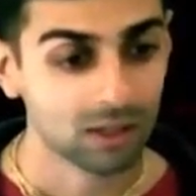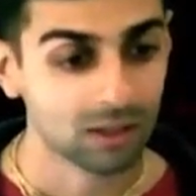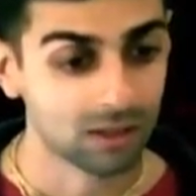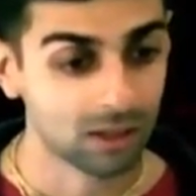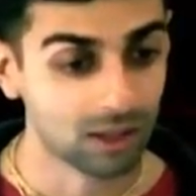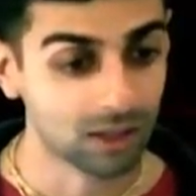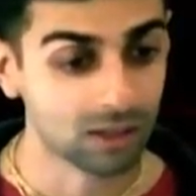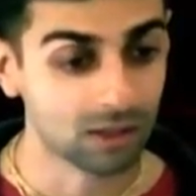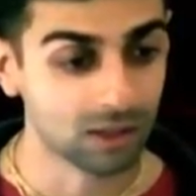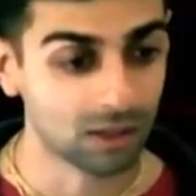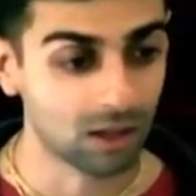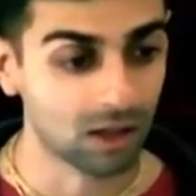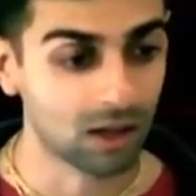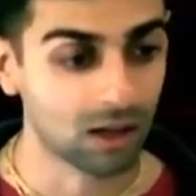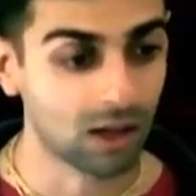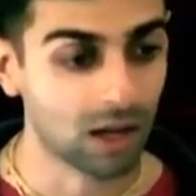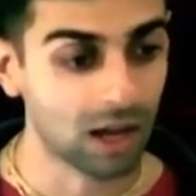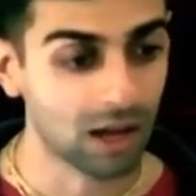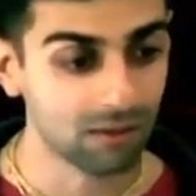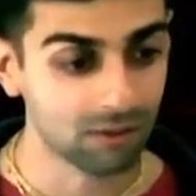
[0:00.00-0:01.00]
They
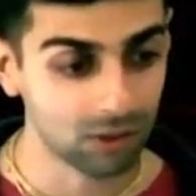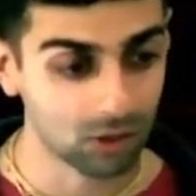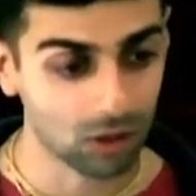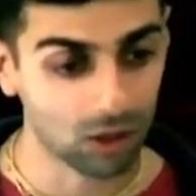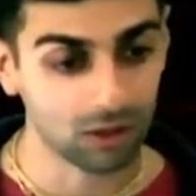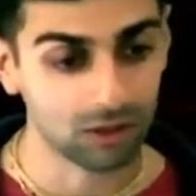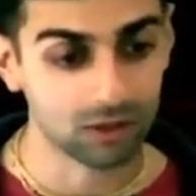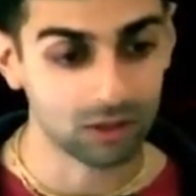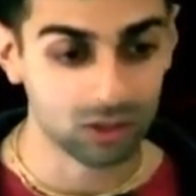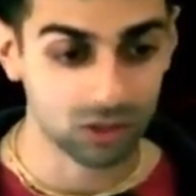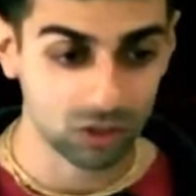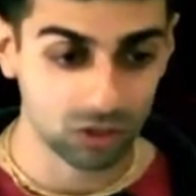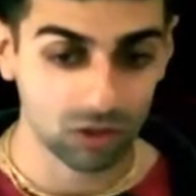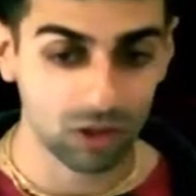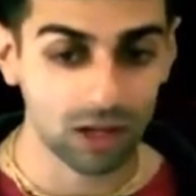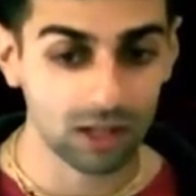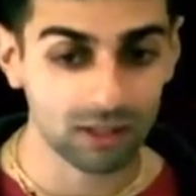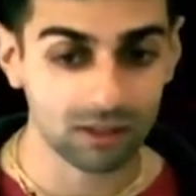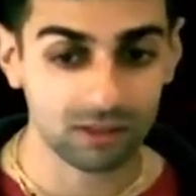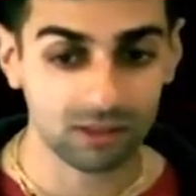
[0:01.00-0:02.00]
have a lot of
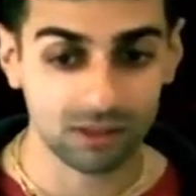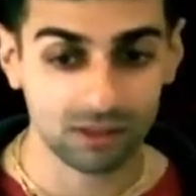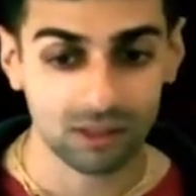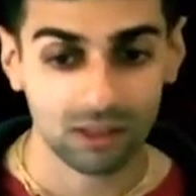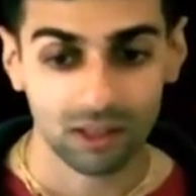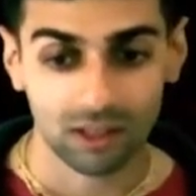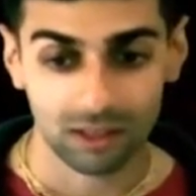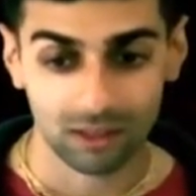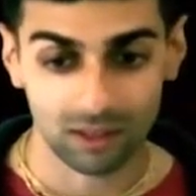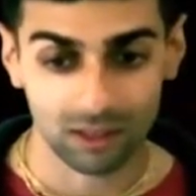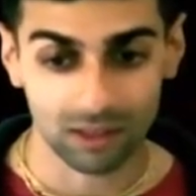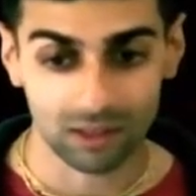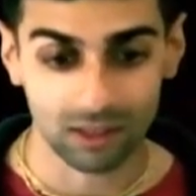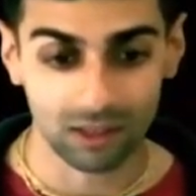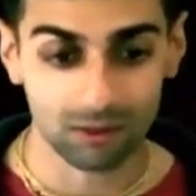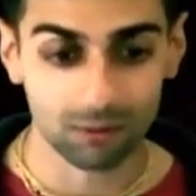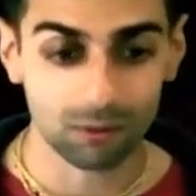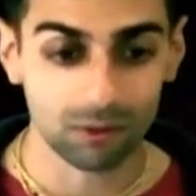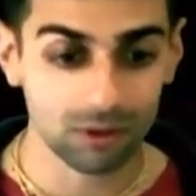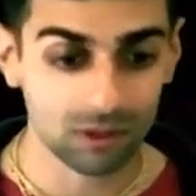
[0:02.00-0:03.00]
stress, they
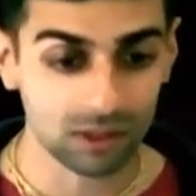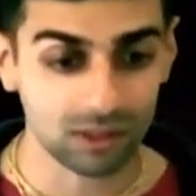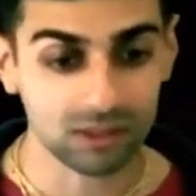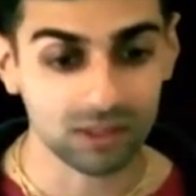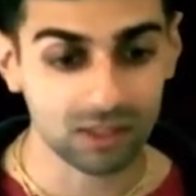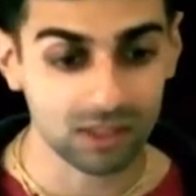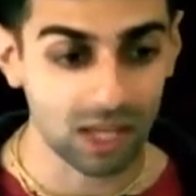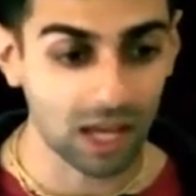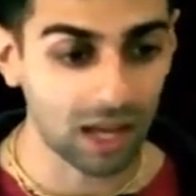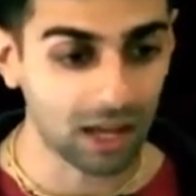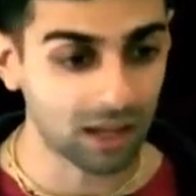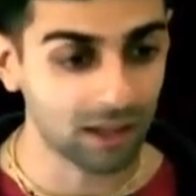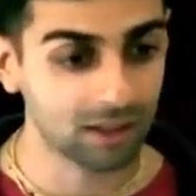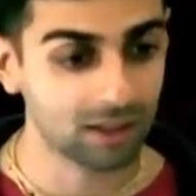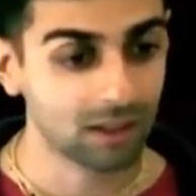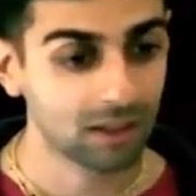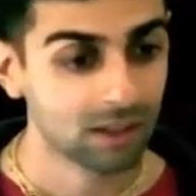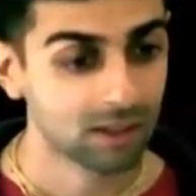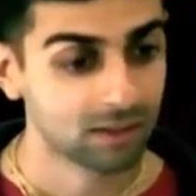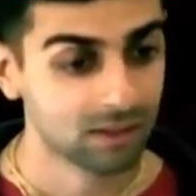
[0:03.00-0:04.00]
get really
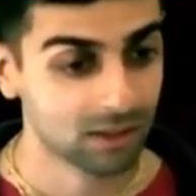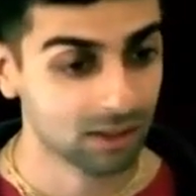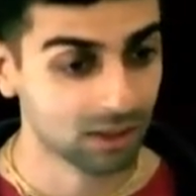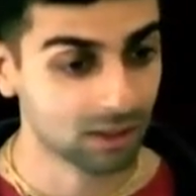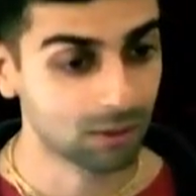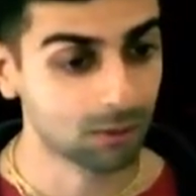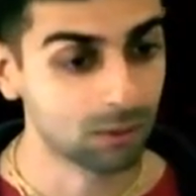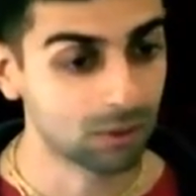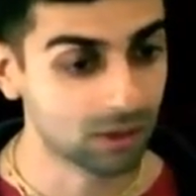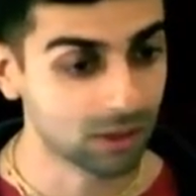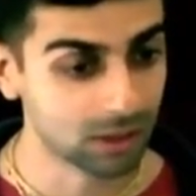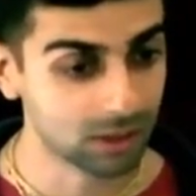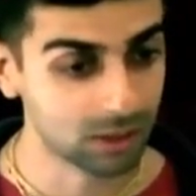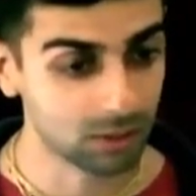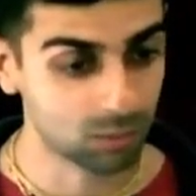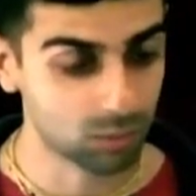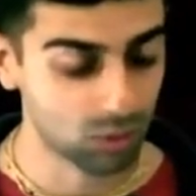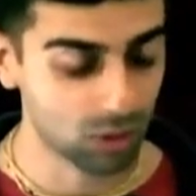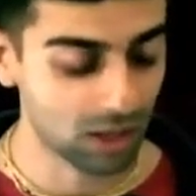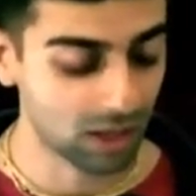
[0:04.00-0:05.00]
sad, they get really
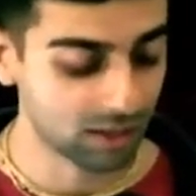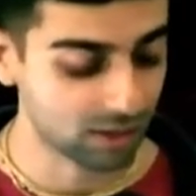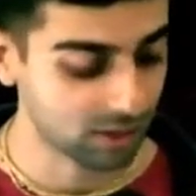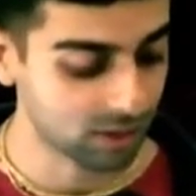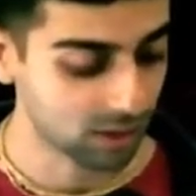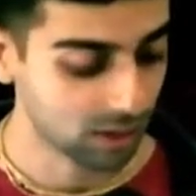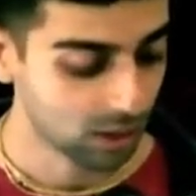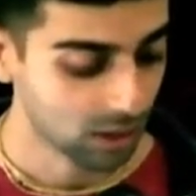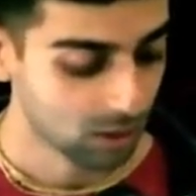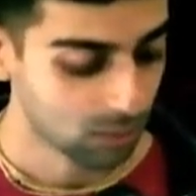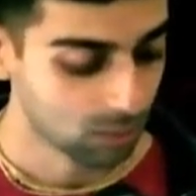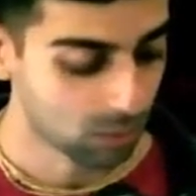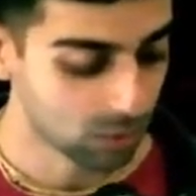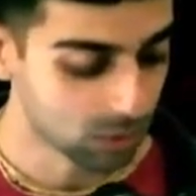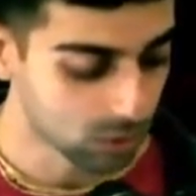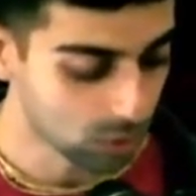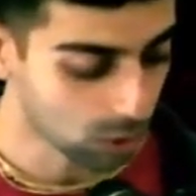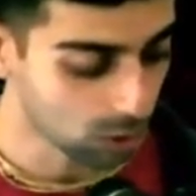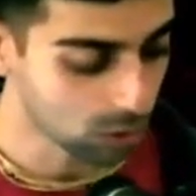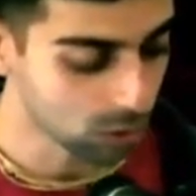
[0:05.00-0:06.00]
depressed.
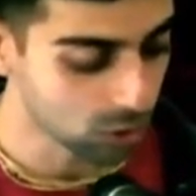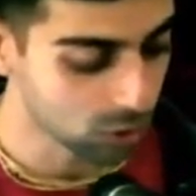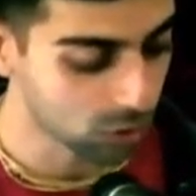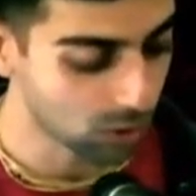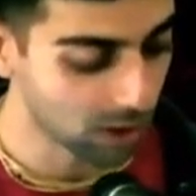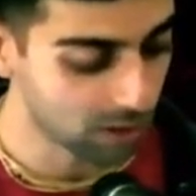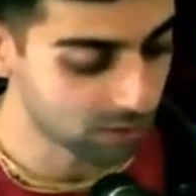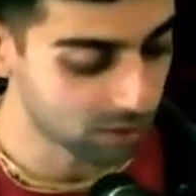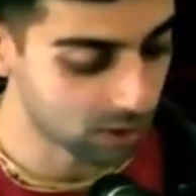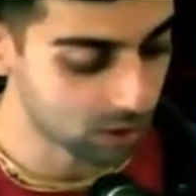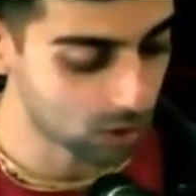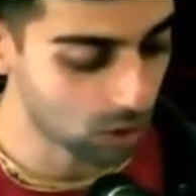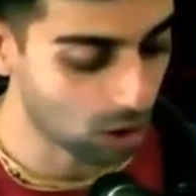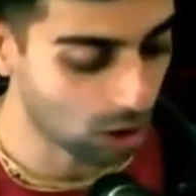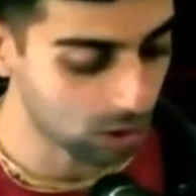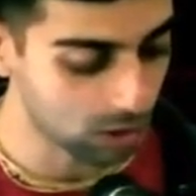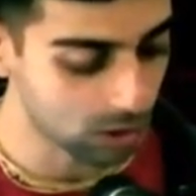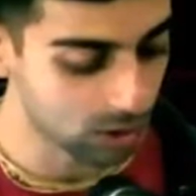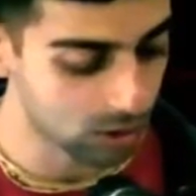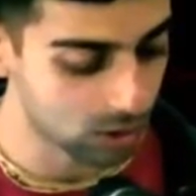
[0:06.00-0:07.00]
But those who have the
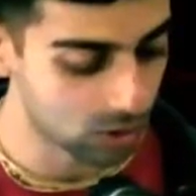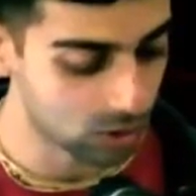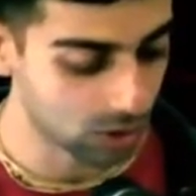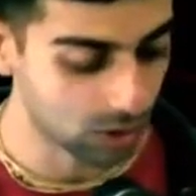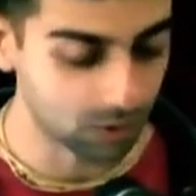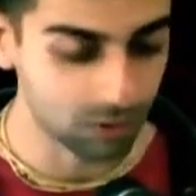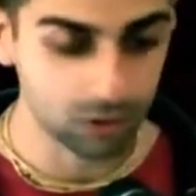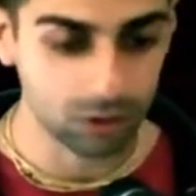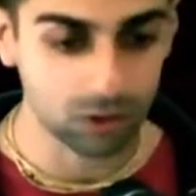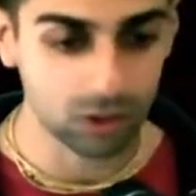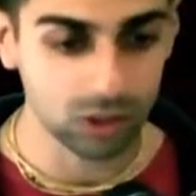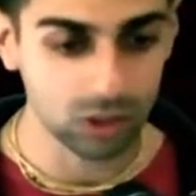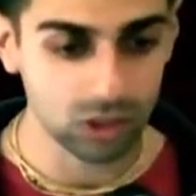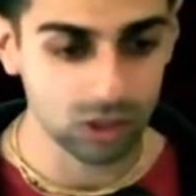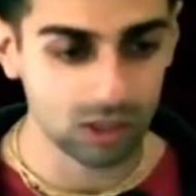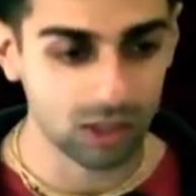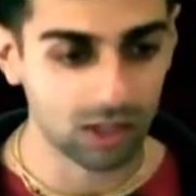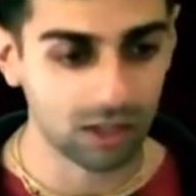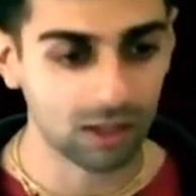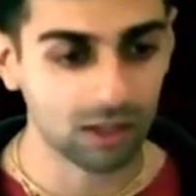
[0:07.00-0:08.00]
knowledge of
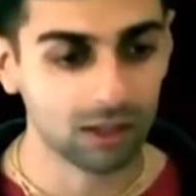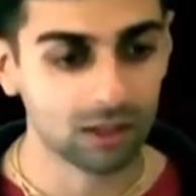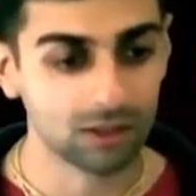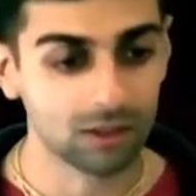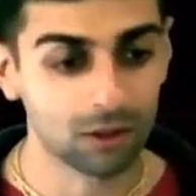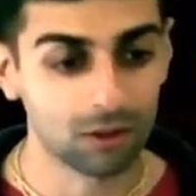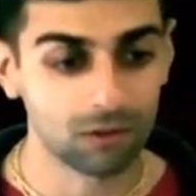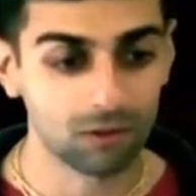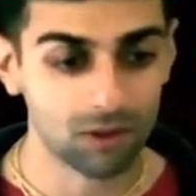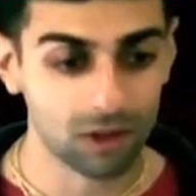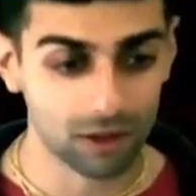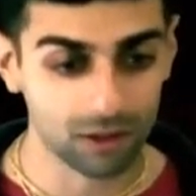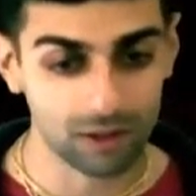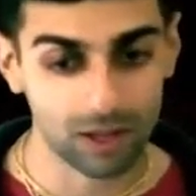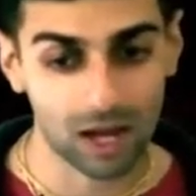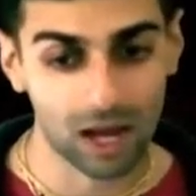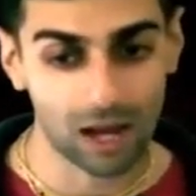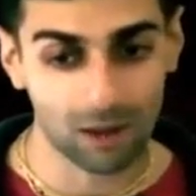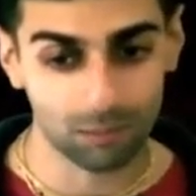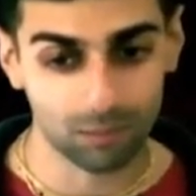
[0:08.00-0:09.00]
Krishna, they're very
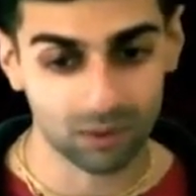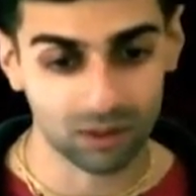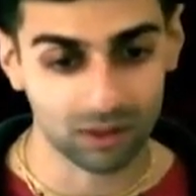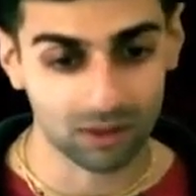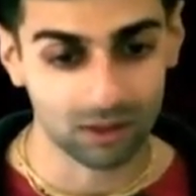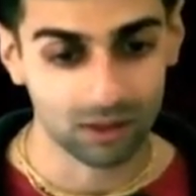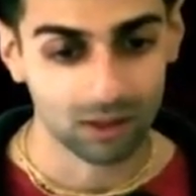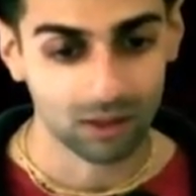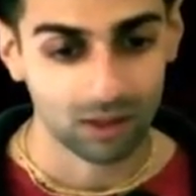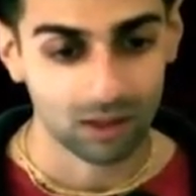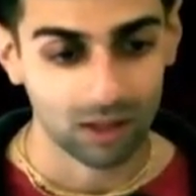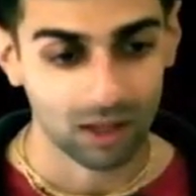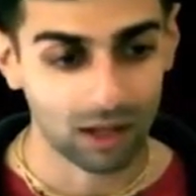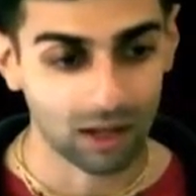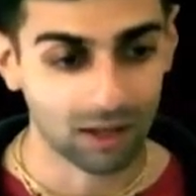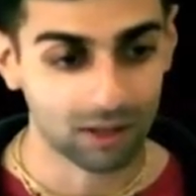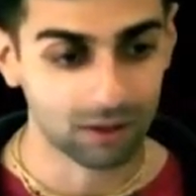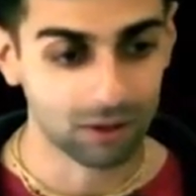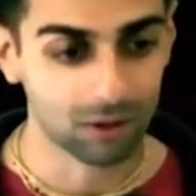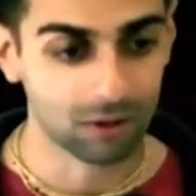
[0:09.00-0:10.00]
happy
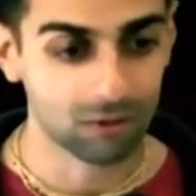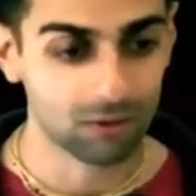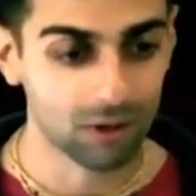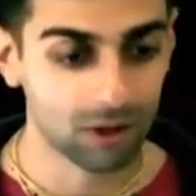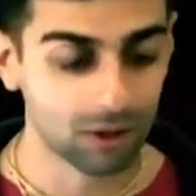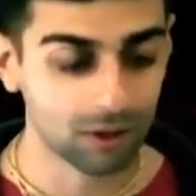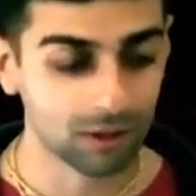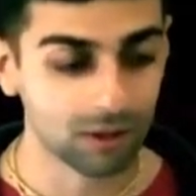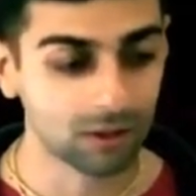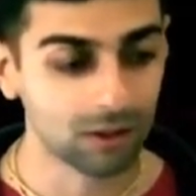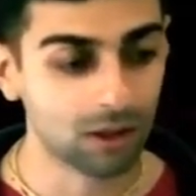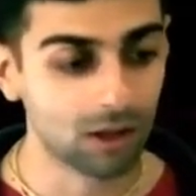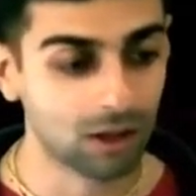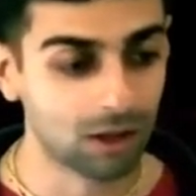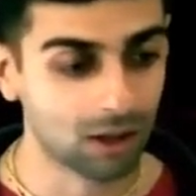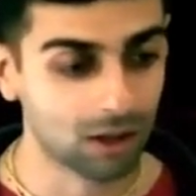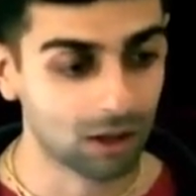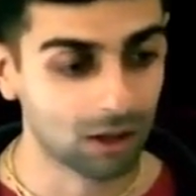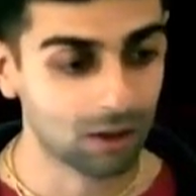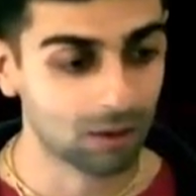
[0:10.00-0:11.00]
and they're very
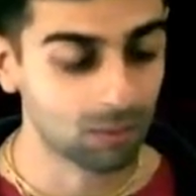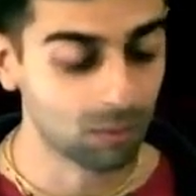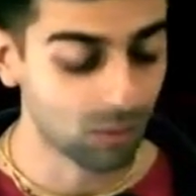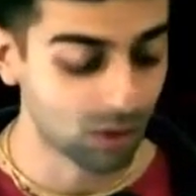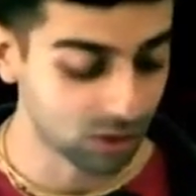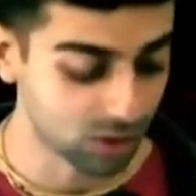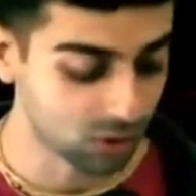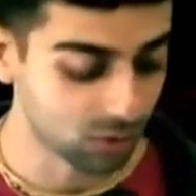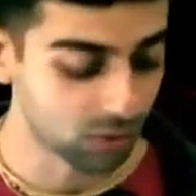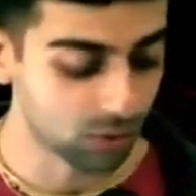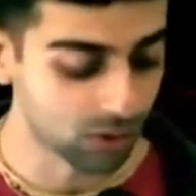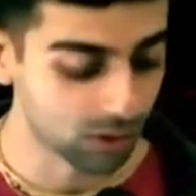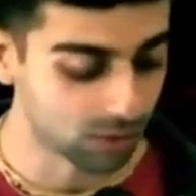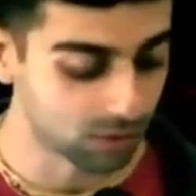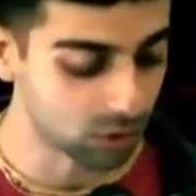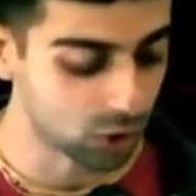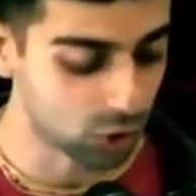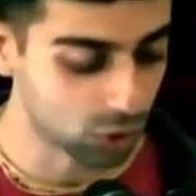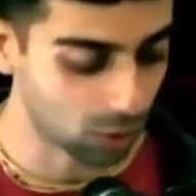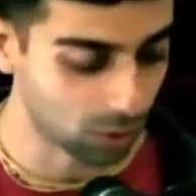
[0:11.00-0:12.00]
much full
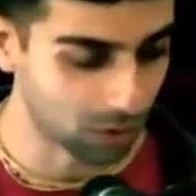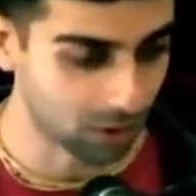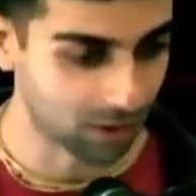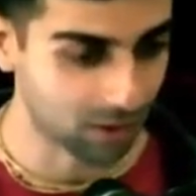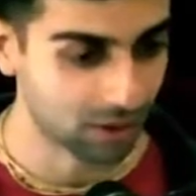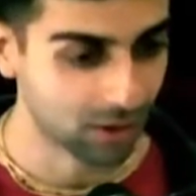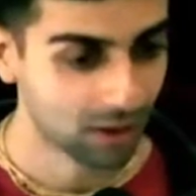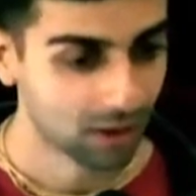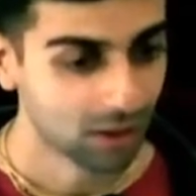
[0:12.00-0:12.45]
of joy.